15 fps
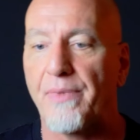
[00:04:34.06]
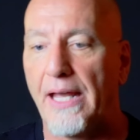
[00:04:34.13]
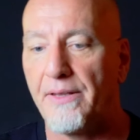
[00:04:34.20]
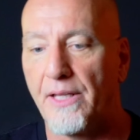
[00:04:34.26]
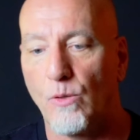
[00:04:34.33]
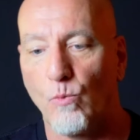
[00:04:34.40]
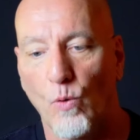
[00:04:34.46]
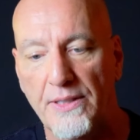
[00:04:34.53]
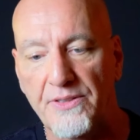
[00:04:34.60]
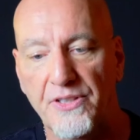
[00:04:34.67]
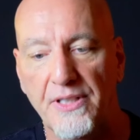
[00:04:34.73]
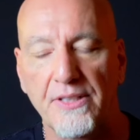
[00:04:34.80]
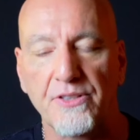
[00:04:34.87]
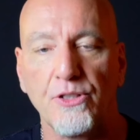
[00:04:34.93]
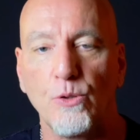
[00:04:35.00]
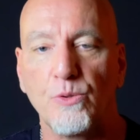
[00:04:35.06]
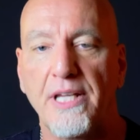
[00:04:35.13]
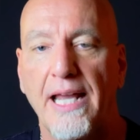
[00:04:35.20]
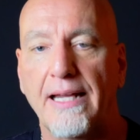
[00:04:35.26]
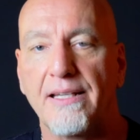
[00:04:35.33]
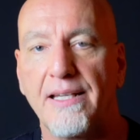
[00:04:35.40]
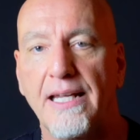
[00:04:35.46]
and then once this new
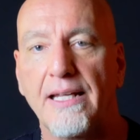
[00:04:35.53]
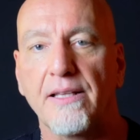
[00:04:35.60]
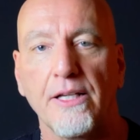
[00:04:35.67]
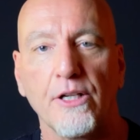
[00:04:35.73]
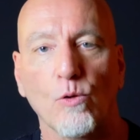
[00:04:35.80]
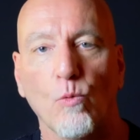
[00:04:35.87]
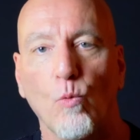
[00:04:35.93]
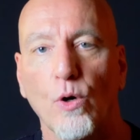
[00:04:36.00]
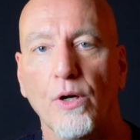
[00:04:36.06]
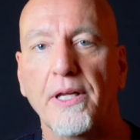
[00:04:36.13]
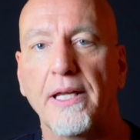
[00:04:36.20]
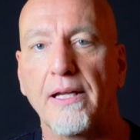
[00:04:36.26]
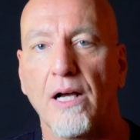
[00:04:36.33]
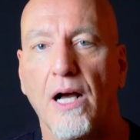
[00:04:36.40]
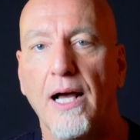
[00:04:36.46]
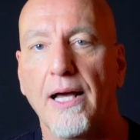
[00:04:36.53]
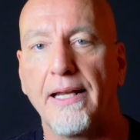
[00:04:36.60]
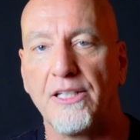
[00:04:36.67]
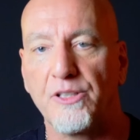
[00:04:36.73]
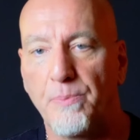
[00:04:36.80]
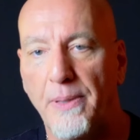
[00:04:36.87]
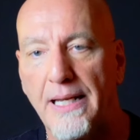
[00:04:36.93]
technique that you're working on
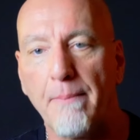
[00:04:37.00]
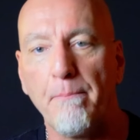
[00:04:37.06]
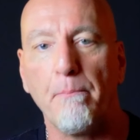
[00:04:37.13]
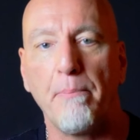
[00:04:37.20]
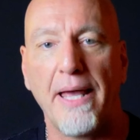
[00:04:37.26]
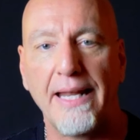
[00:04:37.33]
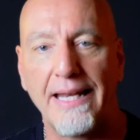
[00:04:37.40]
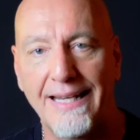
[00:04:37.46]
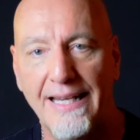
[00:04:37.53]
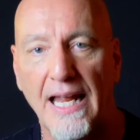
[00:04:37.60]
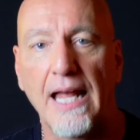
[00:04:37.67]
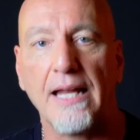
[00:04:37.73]
has been embedded